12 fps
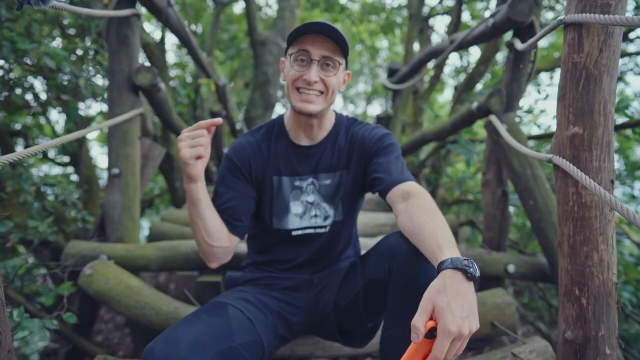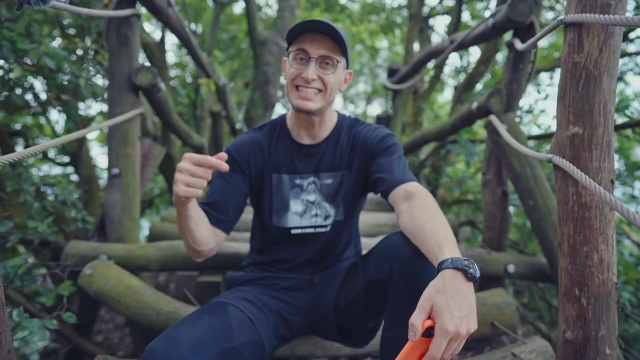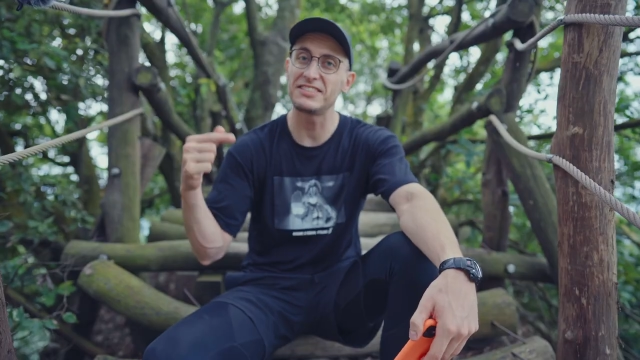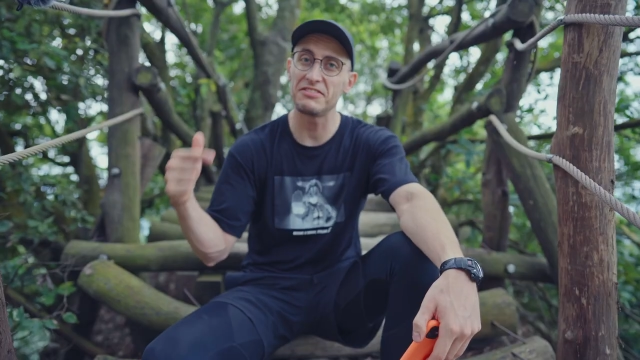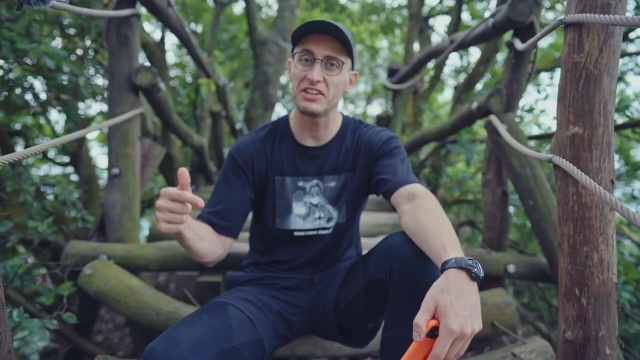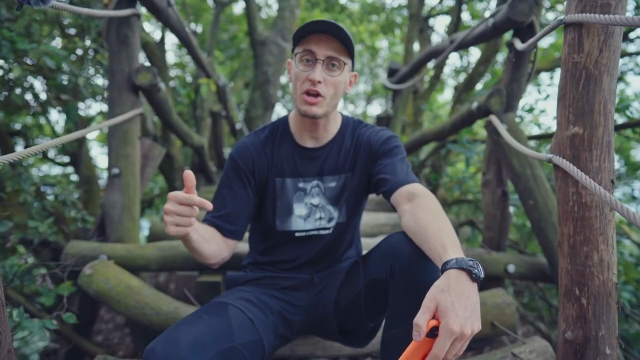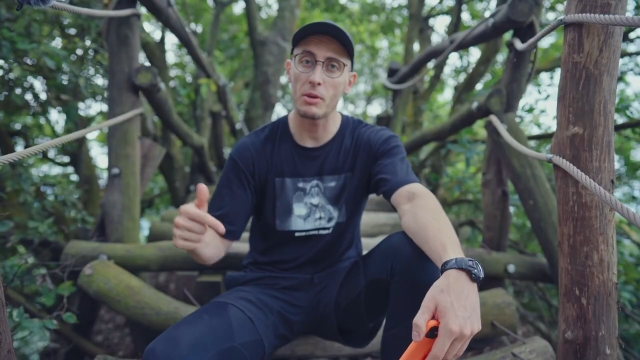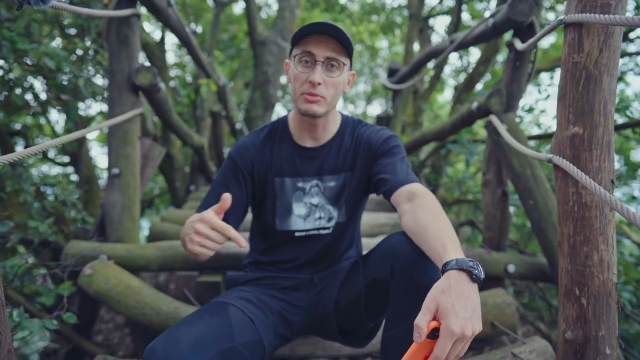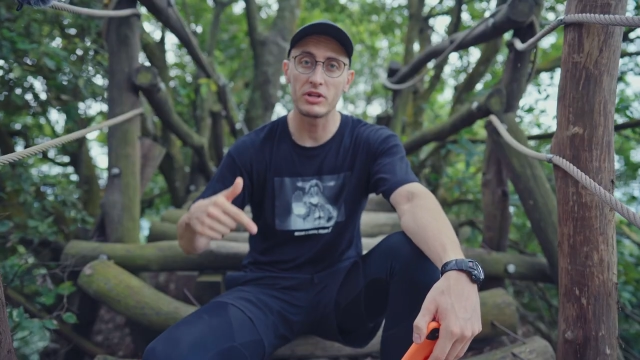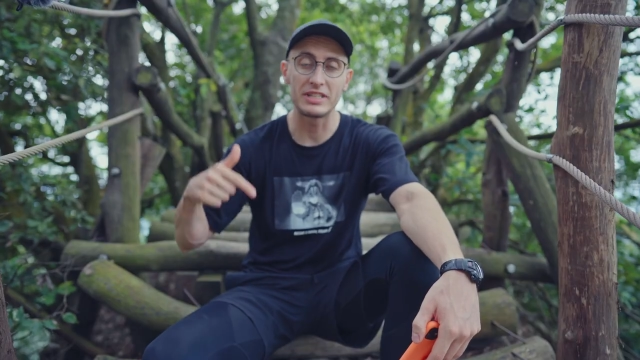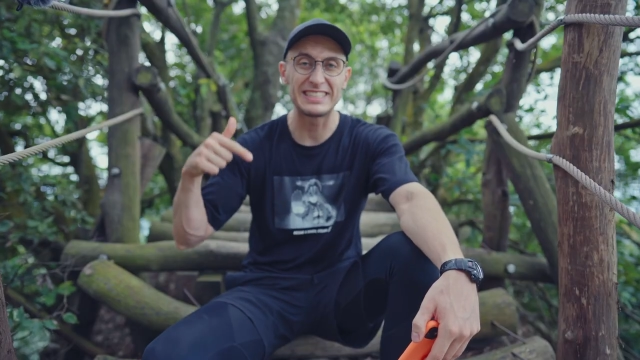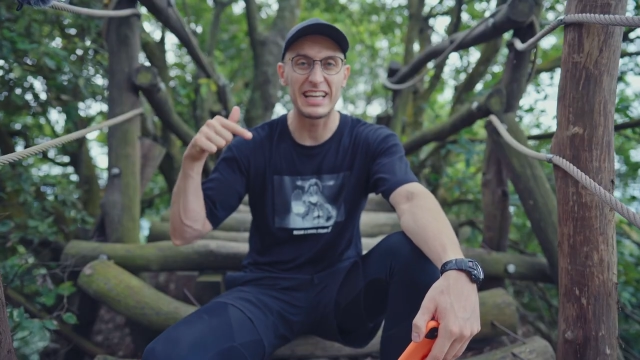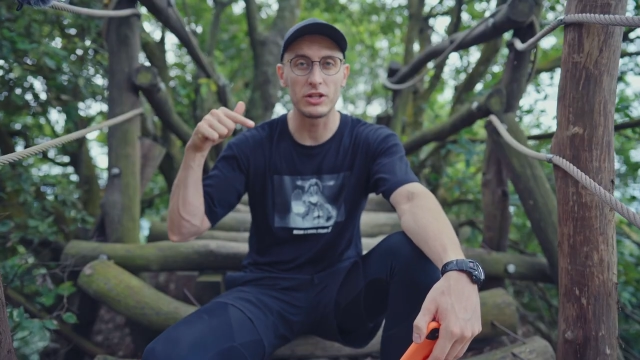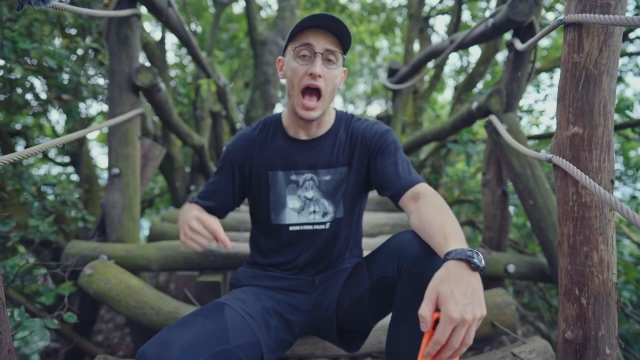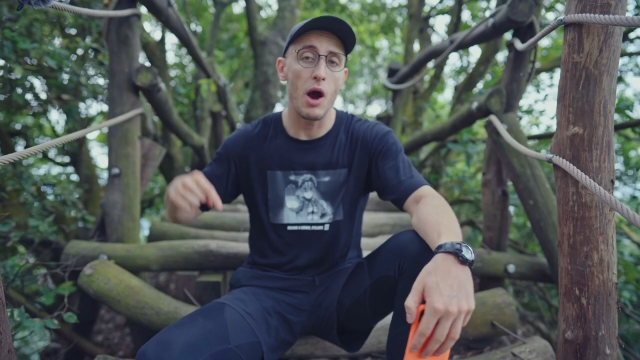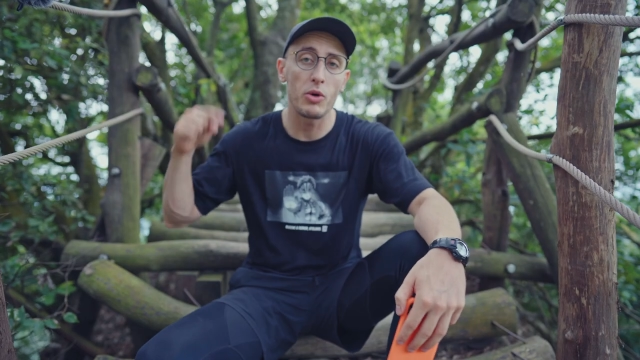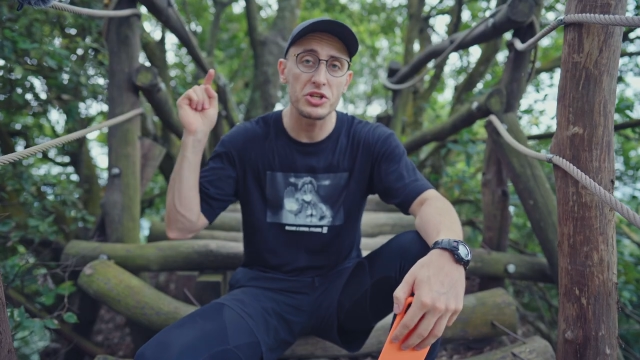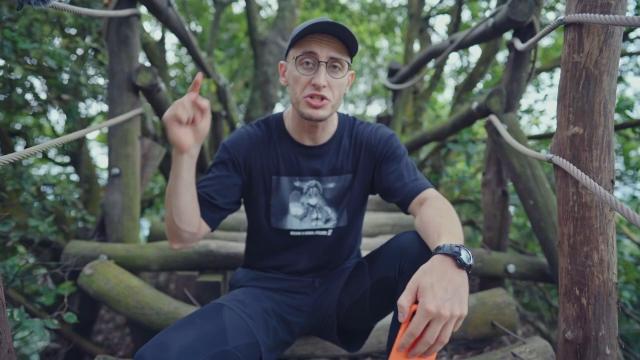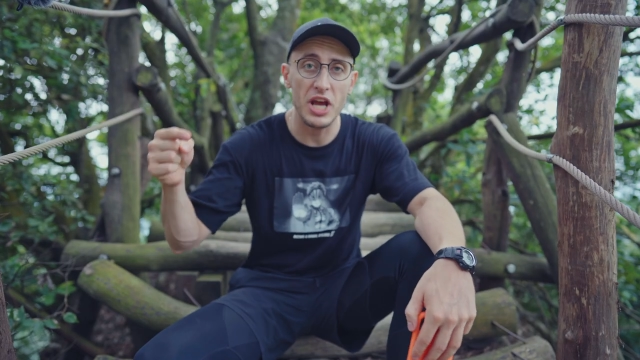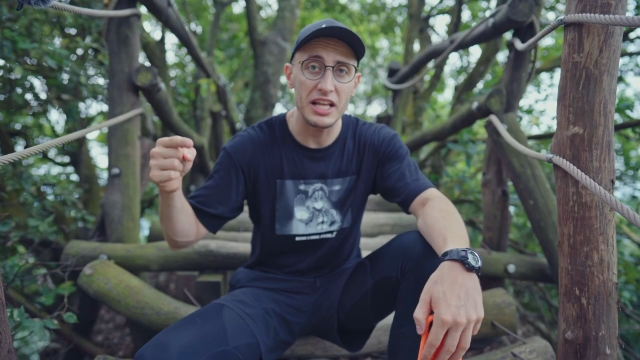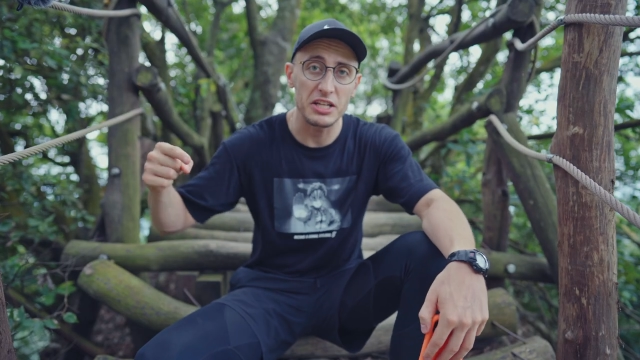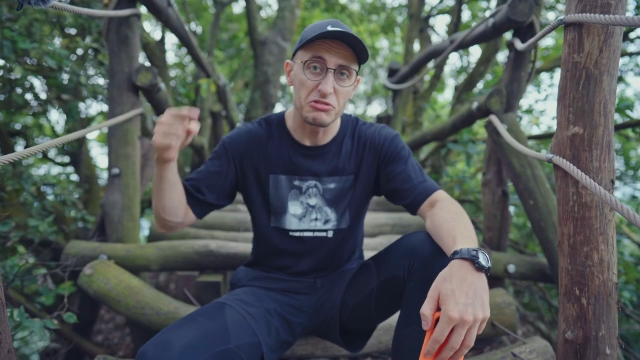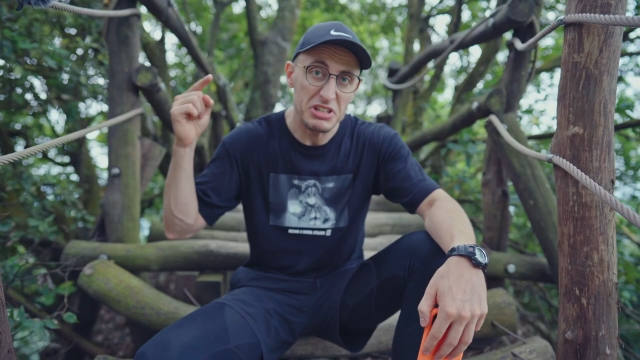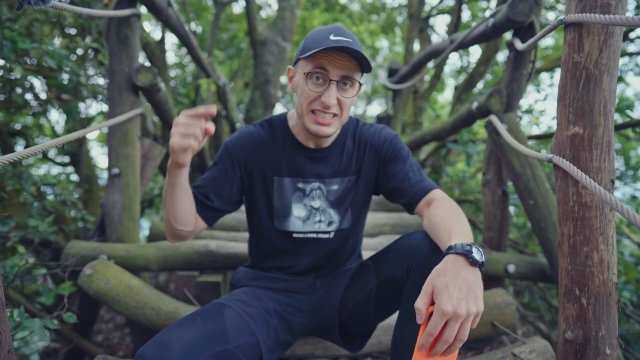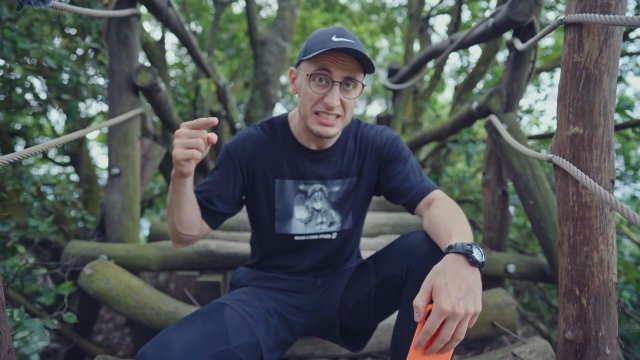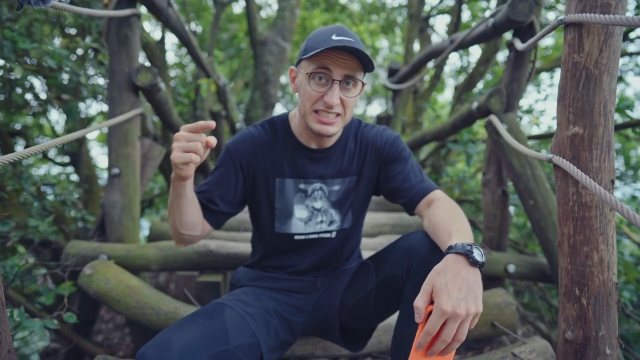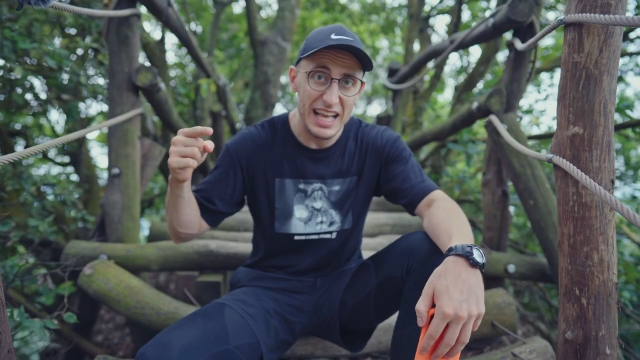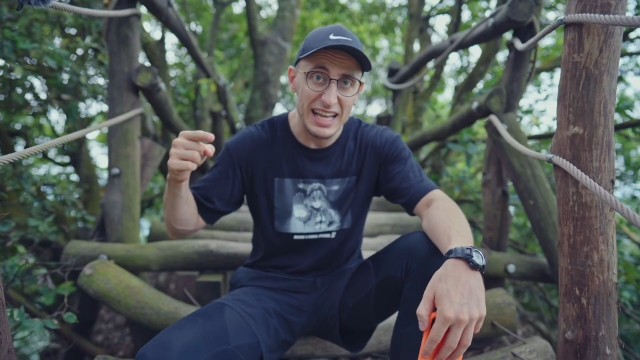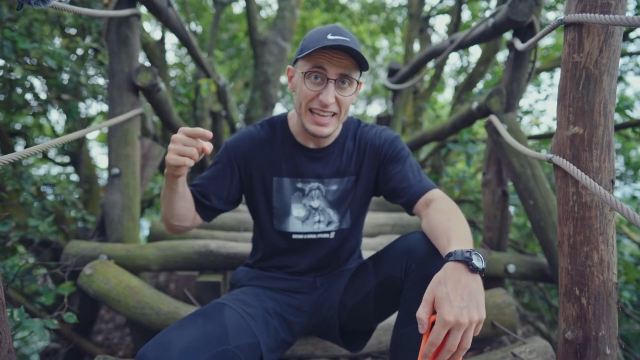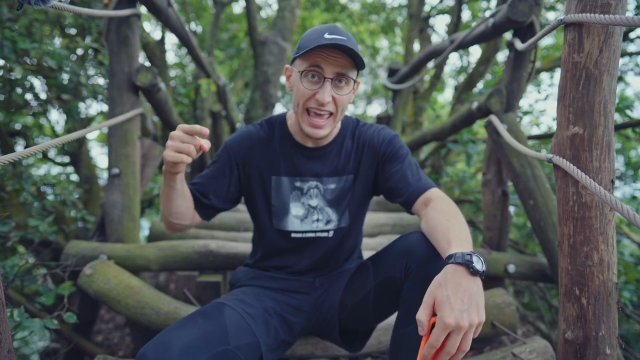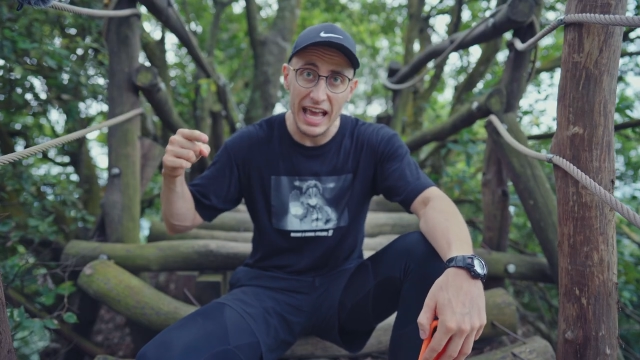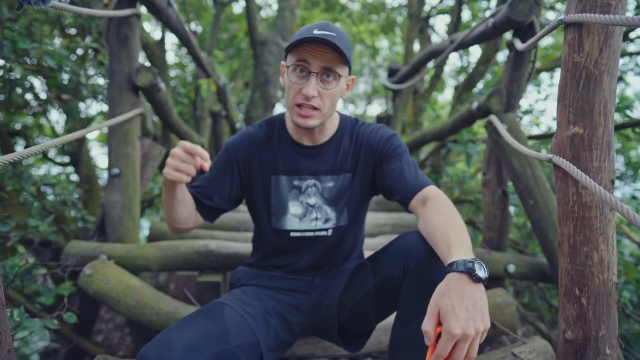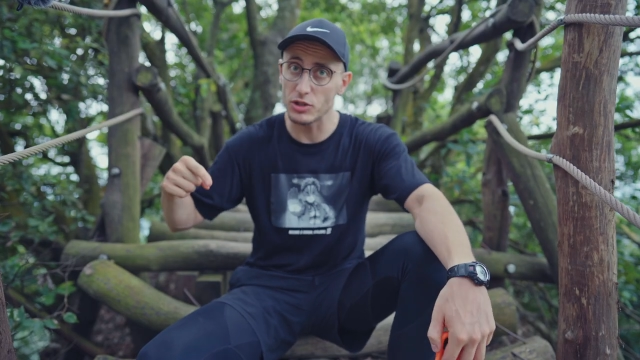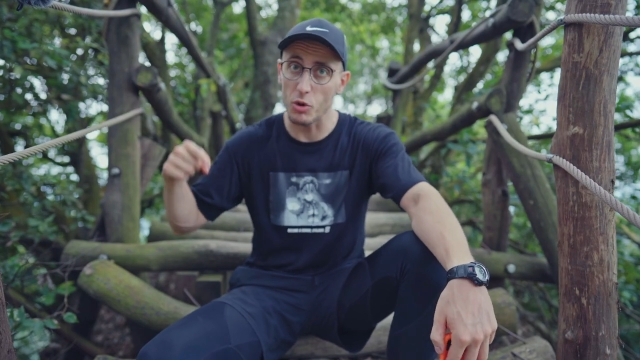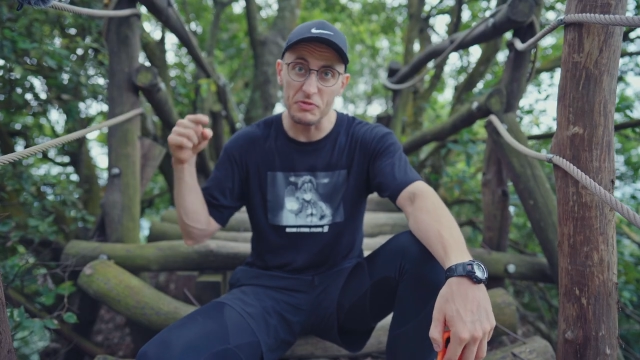this video I'm gonna tell you how I shot a real stunt actor of